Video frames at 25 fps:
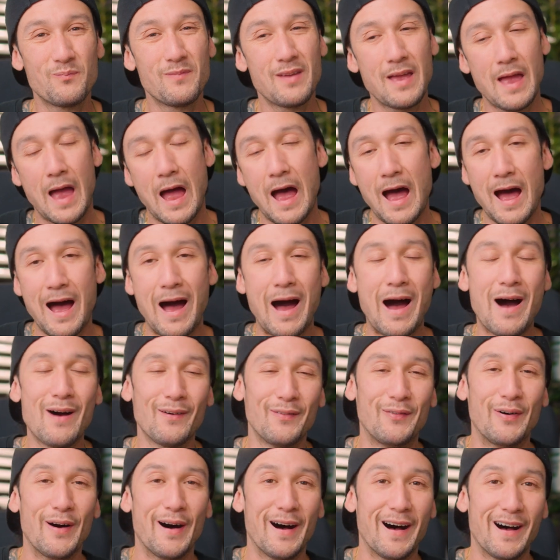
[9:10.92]

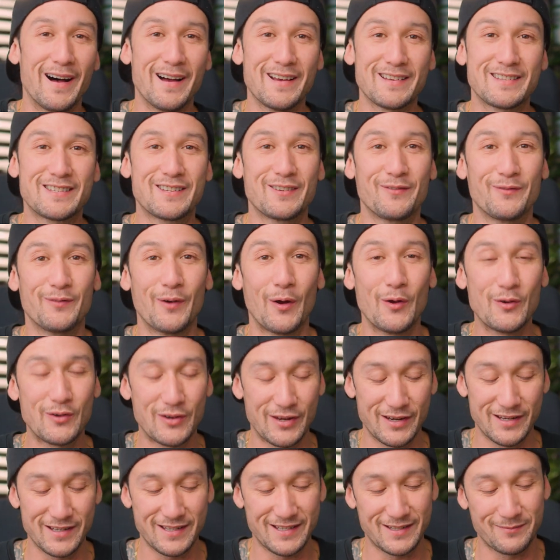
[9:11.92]
half-assed
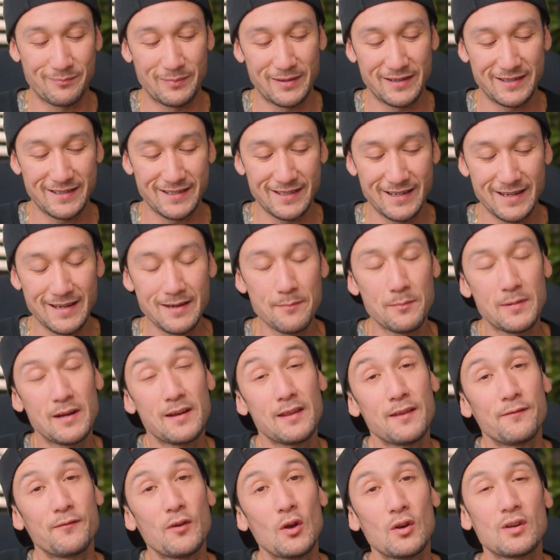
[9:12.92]
focus, but I
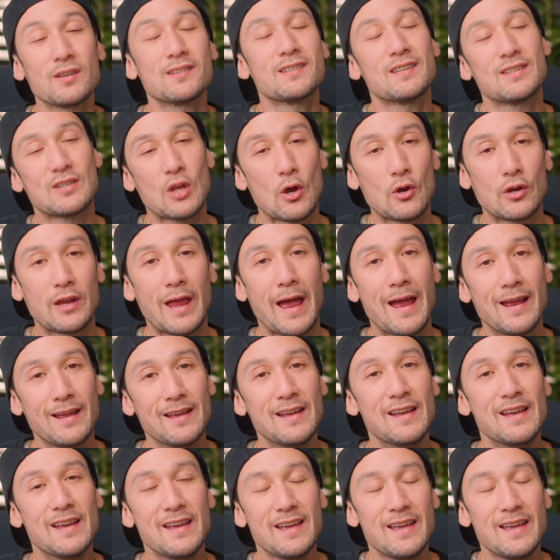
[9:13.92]
mean, the focus is okay.